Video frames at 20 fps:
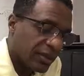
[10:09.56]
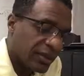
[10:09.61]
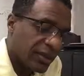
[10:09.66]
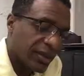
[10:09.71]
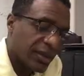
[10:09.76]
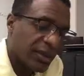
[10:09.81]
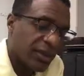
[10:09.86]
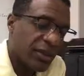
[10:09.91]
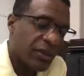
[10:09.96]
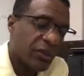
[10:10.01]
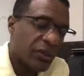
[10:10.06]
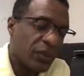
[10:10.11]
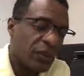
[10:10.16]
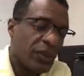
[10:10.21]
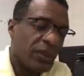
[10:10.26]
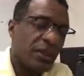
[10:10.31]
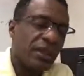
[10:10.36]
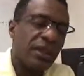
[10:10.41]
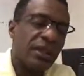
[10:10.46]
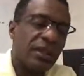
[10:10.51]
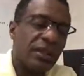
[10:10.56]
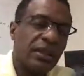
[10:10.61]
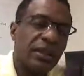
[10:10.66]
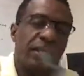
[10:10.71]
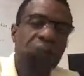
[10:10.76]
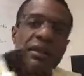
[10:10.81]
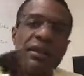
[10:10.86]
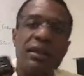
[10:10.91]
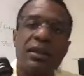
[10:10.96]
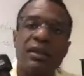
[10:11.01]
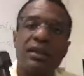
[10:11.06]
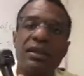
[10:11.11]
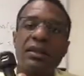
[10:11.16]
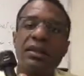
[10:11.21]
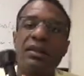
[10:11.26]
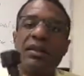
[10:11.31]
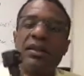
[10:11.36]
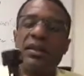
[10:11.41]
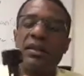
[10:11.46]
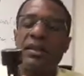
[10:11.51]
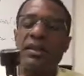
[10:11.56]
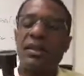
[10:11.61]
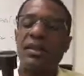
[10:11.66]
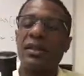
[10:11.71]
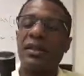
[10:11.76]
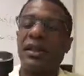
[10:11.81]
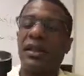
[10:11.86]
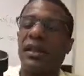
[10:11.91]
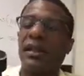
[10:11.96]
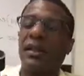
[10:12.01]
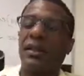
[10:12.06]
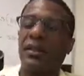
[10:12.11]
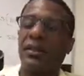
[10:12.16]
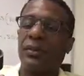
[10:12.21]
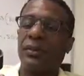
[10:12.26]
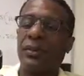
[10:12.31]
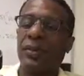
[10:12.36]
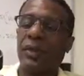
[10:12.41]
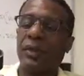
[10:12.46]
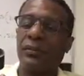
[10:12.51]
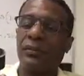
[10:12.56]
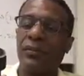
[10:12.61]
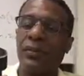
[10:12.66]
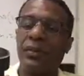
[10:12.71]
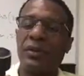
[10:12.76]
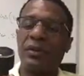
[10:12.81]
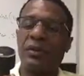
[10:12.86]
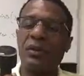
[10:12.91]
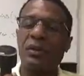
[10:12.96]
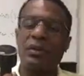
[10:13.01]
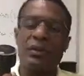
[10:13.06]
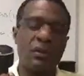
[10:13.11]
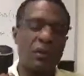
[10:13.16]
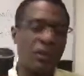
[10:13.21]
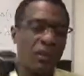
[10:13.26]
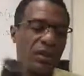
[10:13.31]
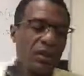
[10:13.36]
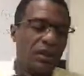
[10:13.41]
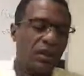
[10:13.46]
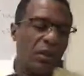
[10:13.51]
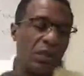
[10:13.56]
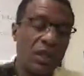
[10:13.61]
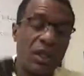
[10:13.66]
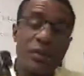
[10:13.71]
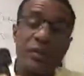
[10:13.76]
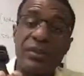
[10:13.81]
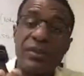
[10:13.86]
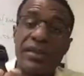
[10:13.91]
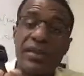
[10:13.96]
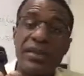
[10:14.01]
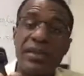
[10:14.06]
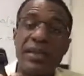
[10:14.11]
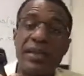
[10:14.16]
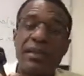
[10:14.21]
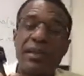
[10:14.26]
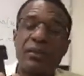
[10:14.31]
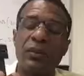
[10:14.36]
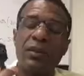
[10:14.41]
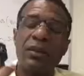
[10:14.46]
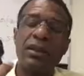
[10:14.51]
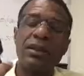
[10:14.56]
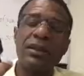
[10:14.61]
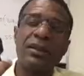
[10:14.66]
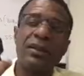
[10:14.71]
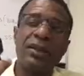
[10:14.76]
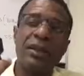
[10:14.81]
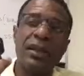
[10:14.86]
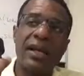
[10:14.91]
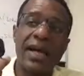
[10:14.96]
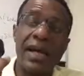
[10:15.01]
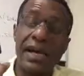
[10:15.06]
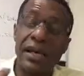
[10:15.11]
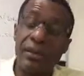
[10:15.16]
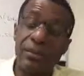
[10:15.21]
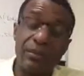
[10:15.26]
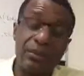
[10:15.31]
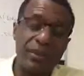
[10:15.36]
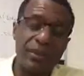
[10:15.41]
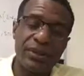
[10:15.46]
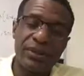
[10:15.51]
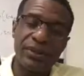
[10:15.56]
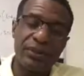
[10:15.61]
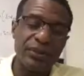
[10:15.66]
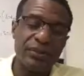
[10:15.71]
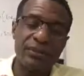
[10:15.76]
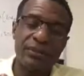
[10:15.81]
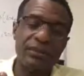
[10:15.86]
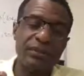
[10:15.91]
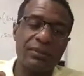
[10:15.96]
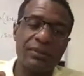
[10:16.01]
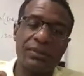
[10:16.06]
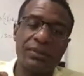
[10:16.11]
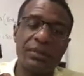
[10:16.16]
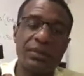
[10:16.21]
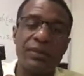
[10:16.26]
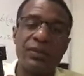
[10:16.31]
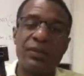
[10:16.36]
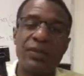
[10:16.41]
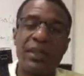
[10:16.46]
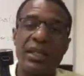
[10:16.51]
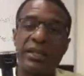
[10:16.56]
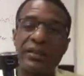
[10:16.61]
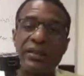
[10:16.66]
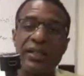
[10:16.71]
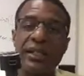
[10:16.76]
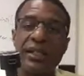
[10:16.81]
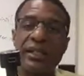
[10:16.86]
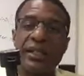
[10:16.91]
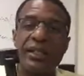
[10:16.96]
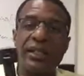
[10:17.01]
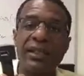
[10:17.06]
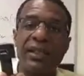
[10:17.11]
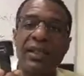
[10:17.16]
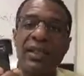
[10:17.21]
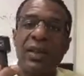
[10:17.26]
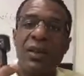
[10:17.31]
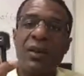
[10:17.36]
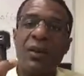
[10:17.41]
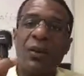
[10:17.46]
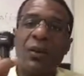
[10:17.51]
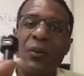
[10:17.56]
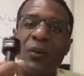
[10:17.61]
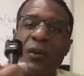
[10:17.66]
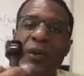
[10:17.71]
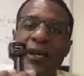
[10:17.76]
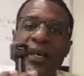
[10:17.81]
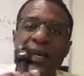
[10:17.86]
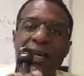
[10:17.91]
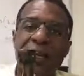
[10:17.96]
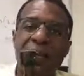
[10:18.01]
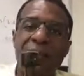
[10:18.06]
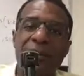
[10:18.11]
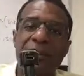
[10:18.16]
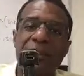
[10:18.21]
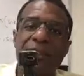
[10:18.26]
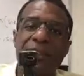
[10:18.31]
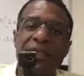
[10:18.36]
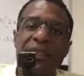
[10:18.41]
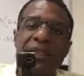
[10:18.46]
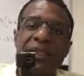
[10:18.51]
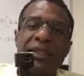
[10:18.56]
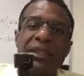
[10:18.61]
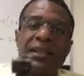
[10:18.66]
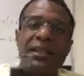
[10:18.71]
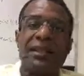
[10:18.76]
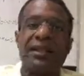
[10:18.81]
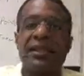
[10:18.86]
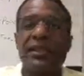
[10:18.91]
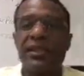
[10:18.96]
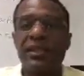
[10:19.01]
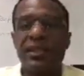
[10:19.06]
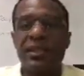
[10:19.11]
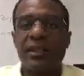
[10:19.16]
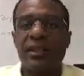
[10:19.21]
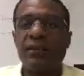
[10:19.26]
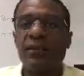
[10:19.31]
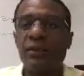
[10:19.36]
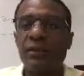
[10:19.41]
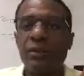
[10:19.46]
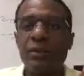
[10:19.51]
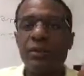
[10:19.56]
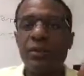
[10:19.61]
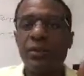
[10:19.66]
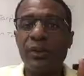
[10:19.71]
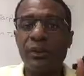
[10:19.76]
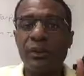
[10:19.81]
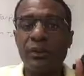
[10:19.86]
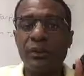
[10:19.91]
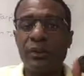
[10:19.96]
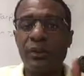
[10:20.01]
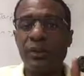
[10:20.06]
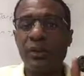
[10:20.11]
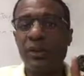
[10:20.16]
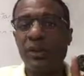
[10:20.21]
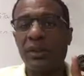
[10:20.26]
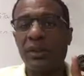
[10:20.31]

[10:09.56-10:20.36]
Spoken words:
this one is saying it will give you 1%, 1 amp, I don't know what I was thinking, 1 amp, this is giving you 2.4.